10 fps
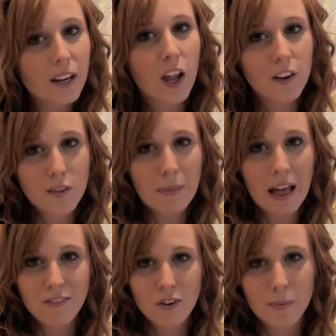a lot of the
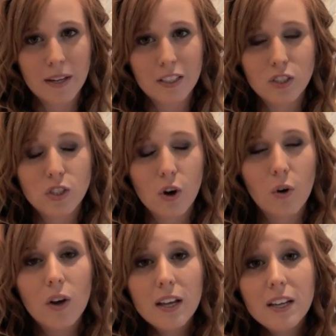platform heels, so